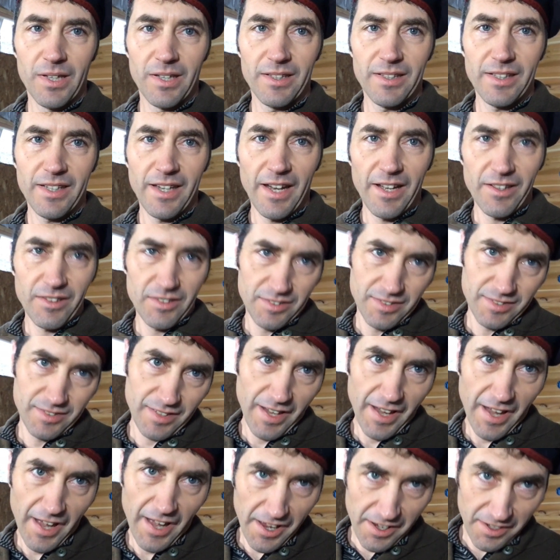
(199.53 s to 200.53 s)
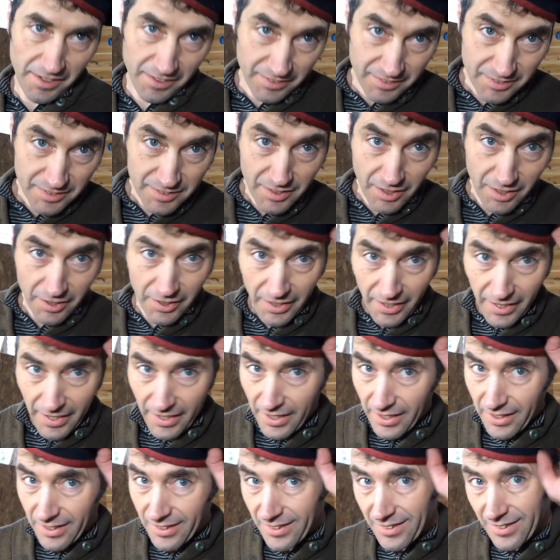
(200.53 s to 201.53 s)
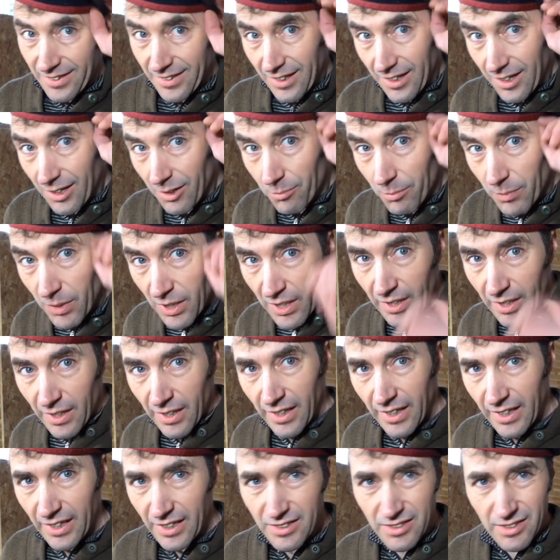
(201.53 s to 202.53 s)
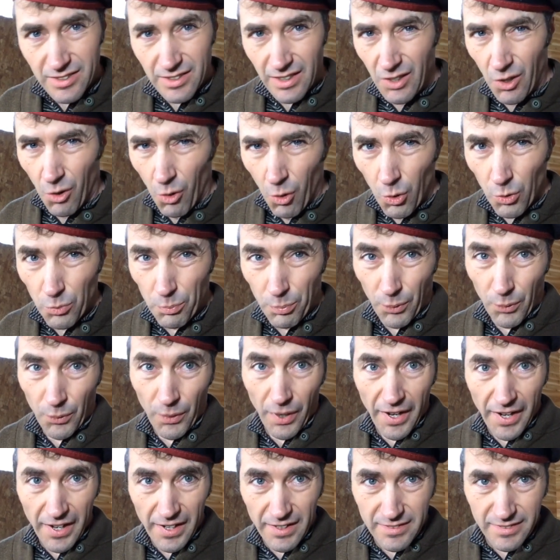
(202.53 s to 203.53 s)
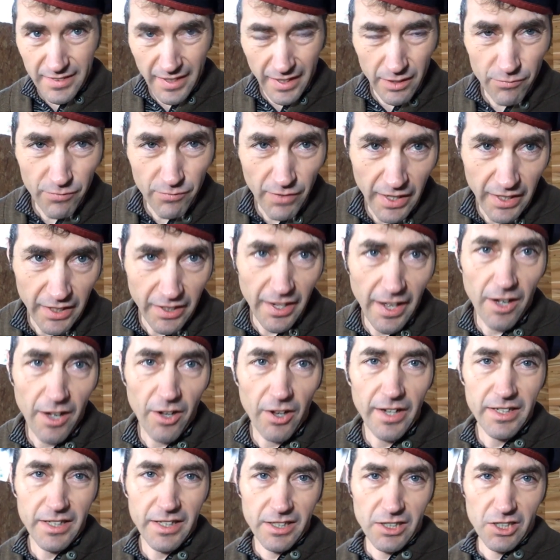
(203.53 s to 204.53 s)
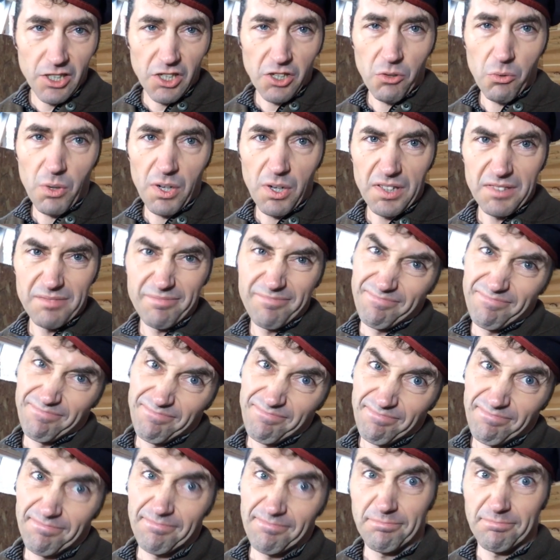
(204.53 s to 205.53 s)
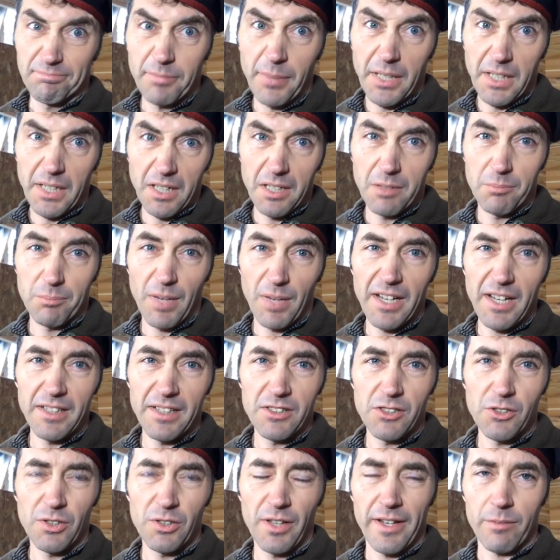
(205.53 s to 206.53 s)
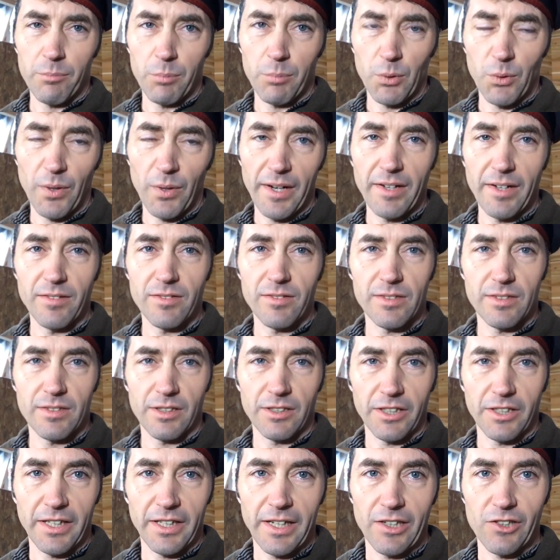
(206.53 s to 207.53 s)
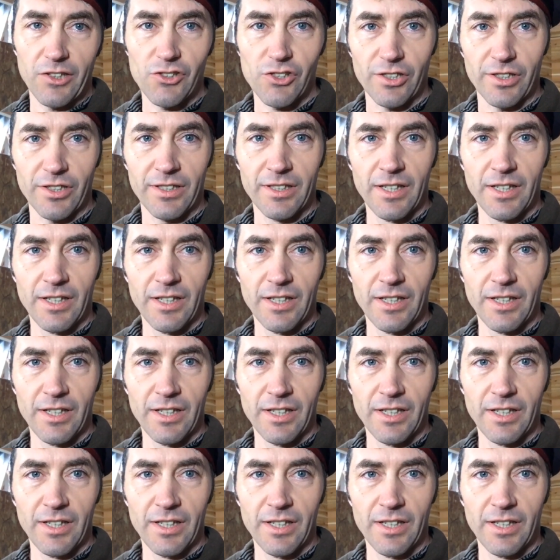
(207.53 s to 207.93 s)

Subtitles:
Yeah, this is a hat. It's not a hay. It's an old beret. It's kind of faded out. I need a new one. But I do like berets on occasion.